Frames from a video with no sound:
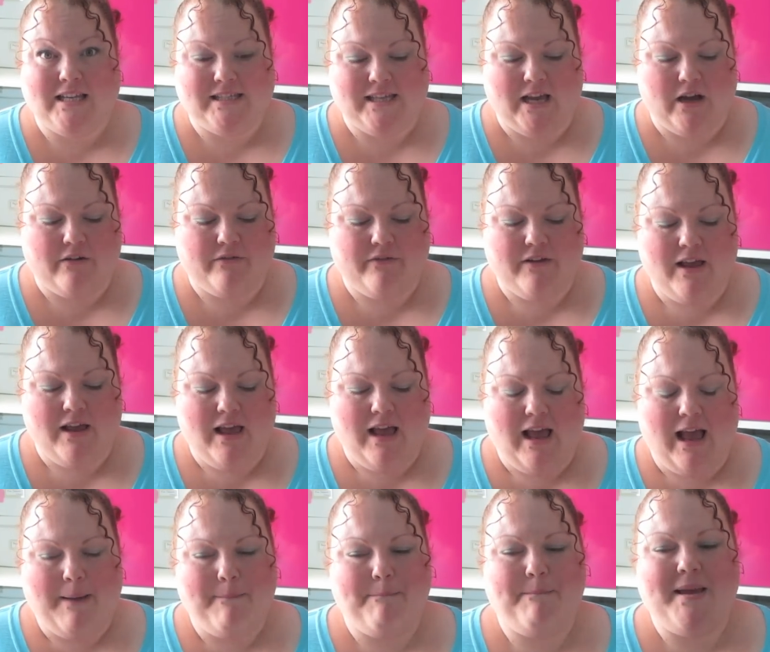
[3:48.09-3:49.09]
yourself.
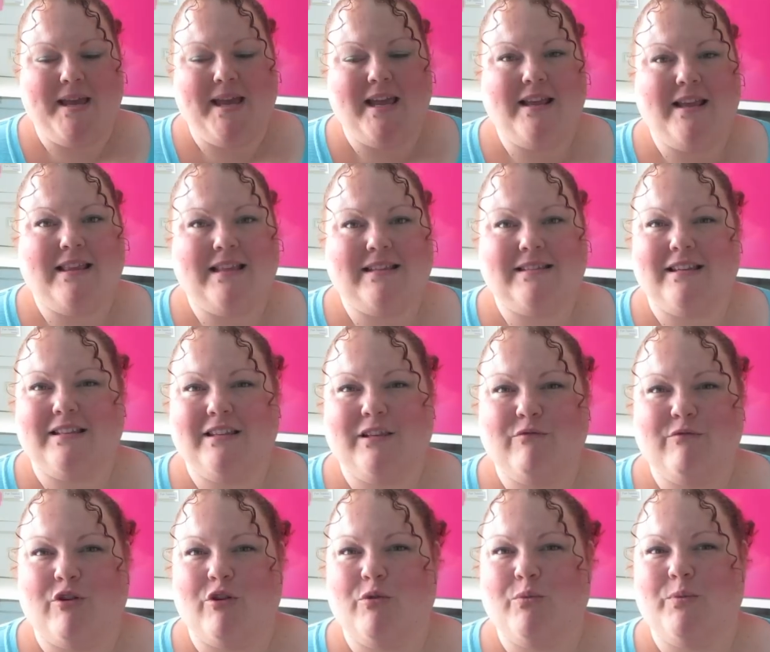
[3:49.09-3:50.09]
And B, there's
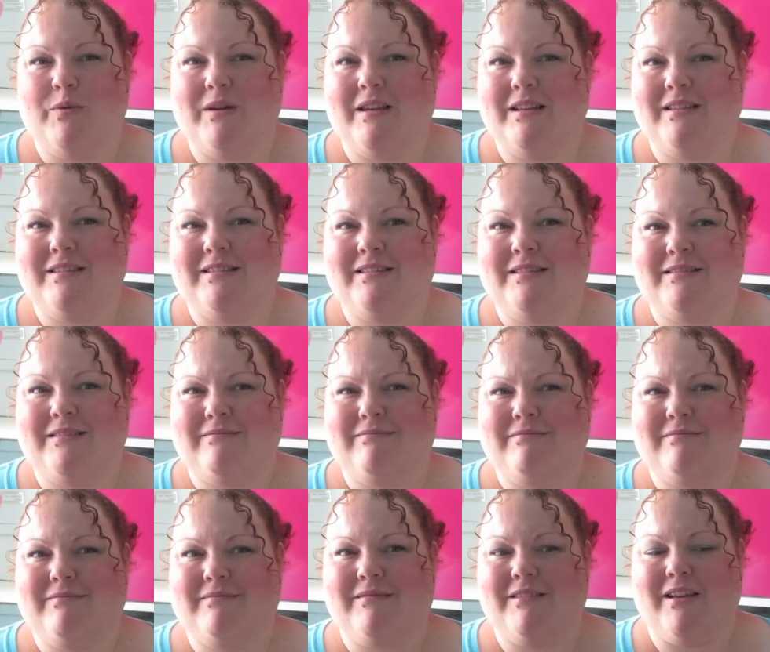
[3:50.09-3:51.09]
nothing wrong with
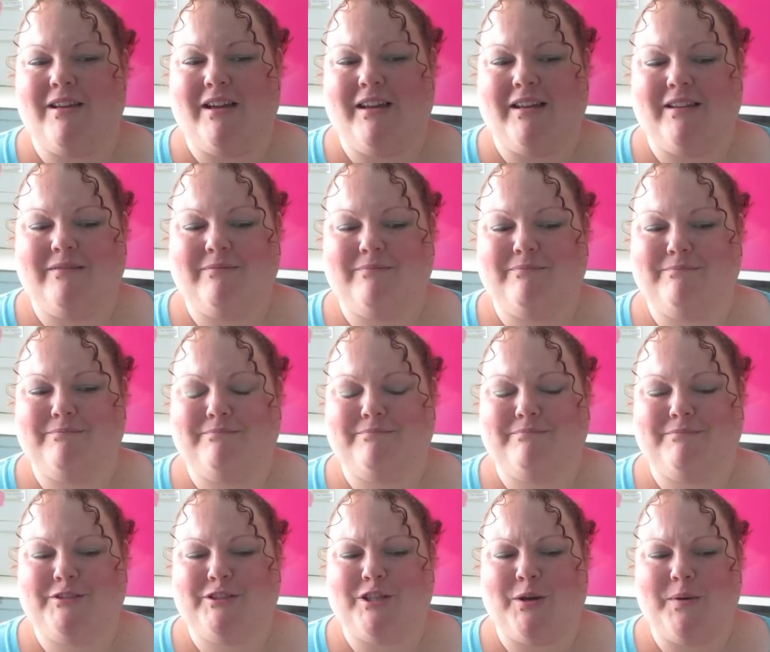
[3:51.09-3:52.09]
like
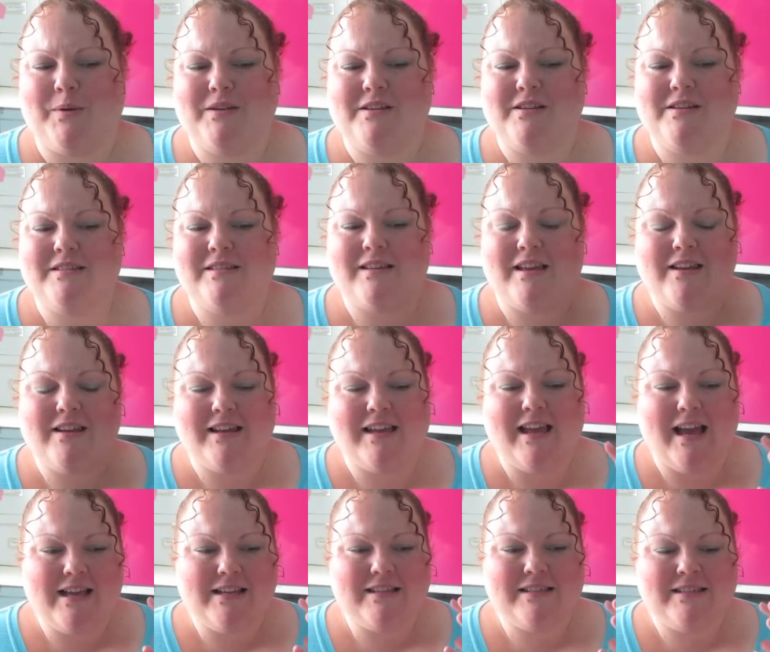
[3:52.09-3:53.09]
showing this. And I
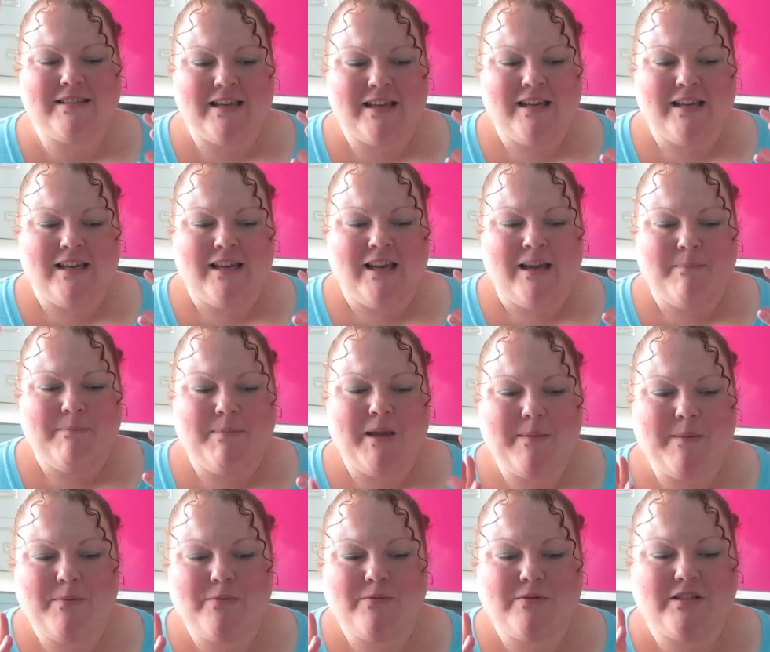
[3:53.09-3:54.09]
guess
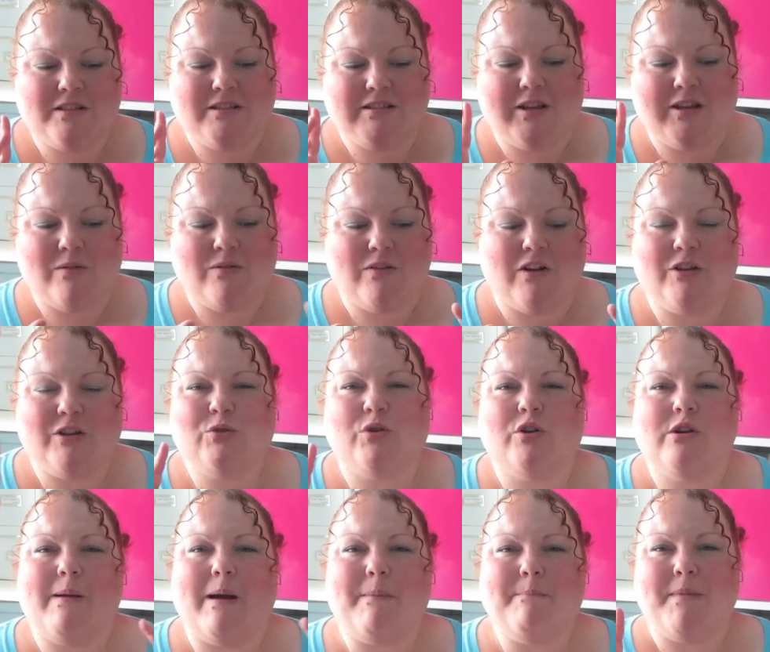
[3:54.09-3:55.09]
people just don't like
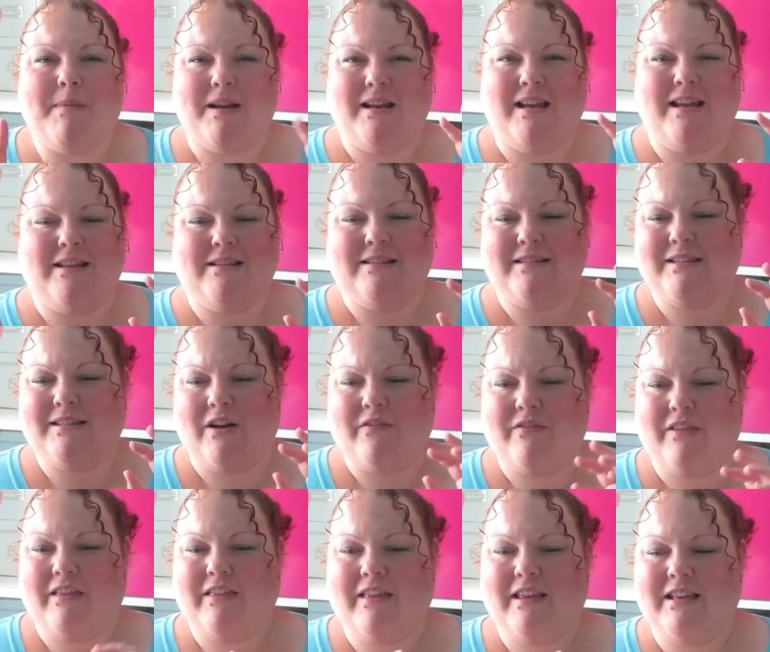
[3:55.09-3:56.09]
talking about money and
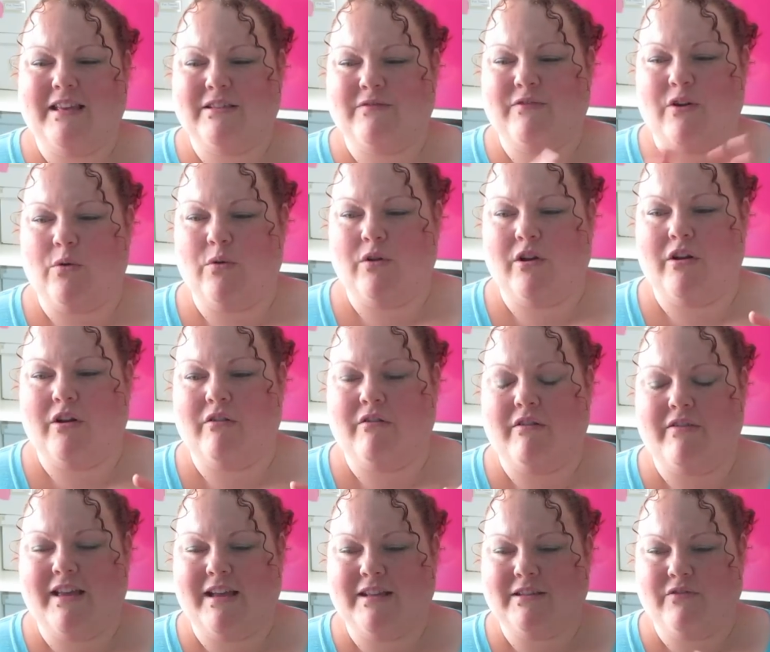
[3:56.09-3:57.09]
stuff. They think it's vulgar
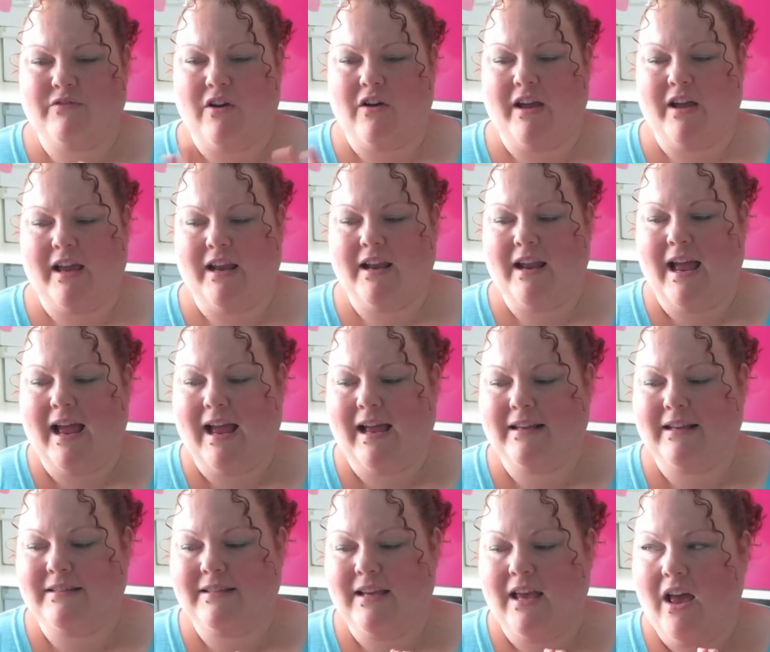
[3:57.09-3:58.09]
and that's fine.
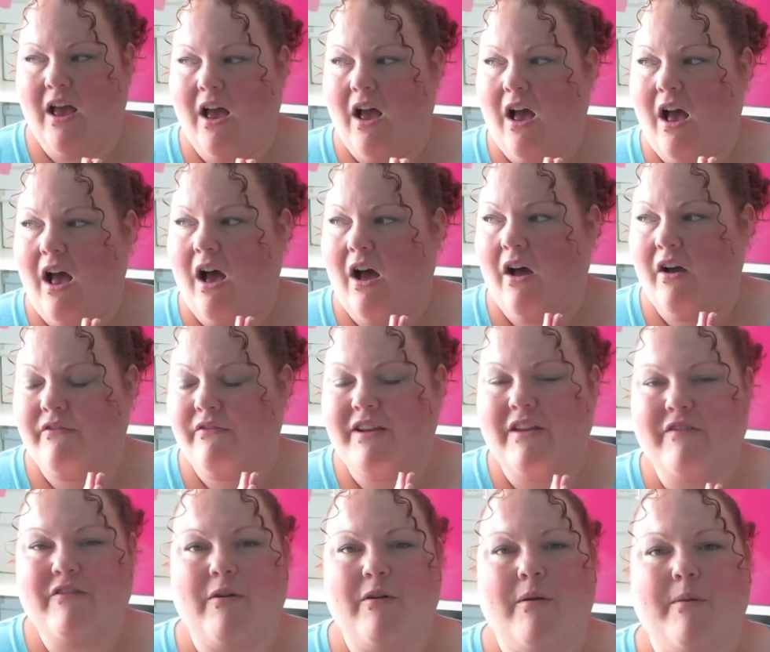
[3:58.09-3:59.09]
And I've
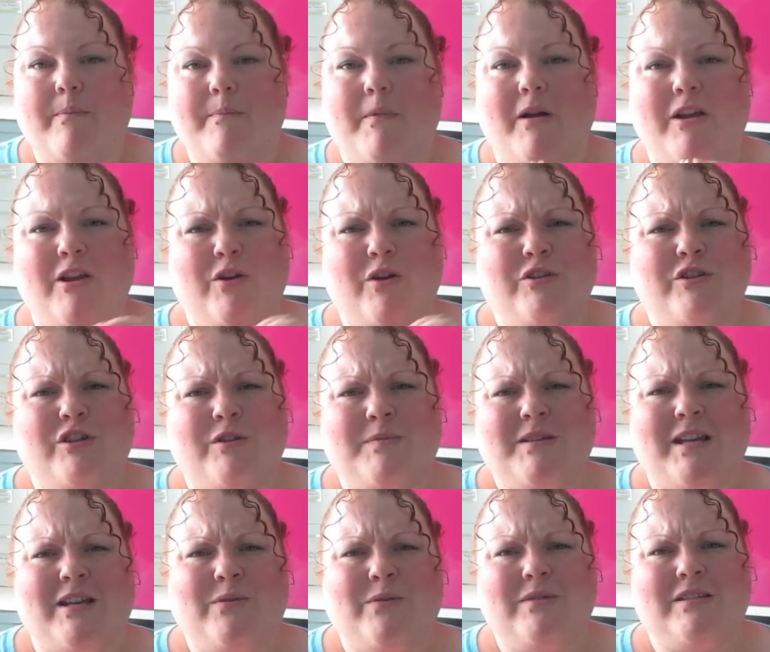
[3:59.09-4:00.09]
never, my YouTube
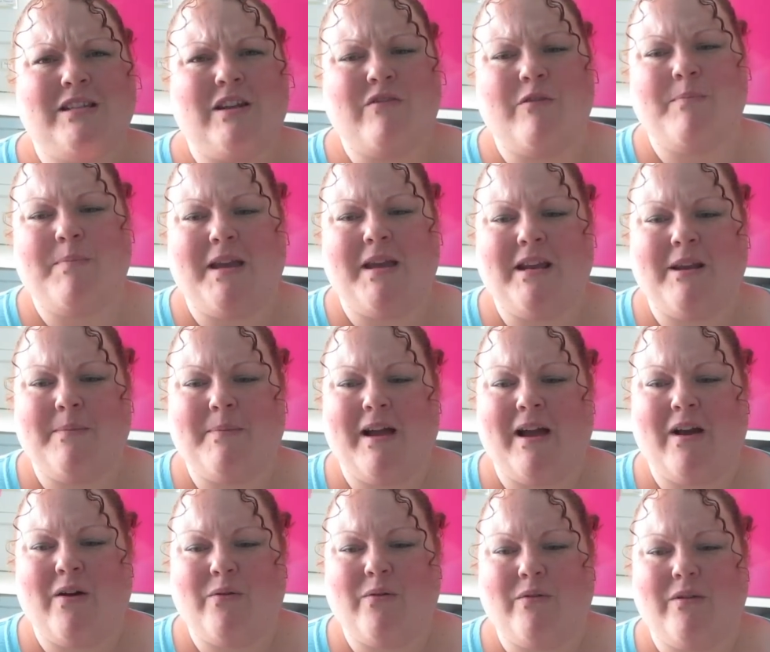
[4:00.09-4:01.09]
channel has never been
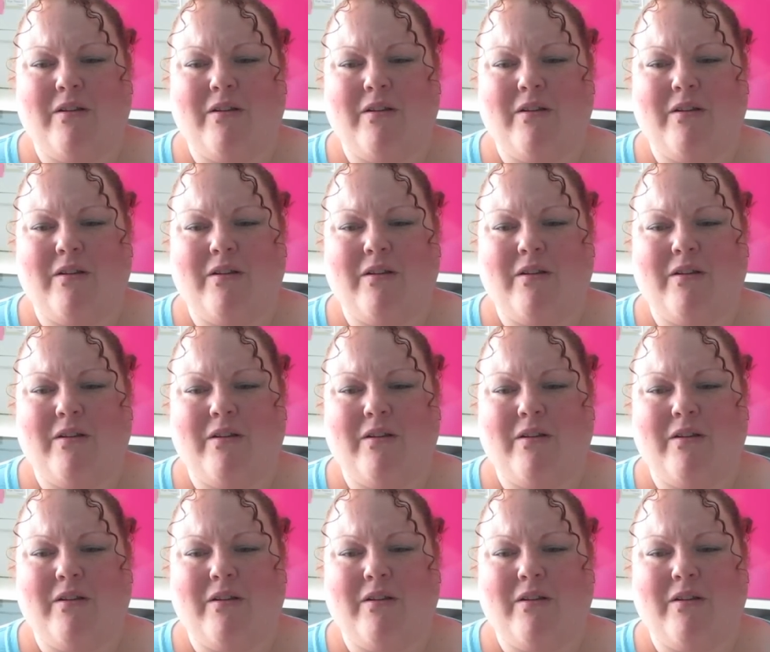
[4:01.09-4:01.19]
about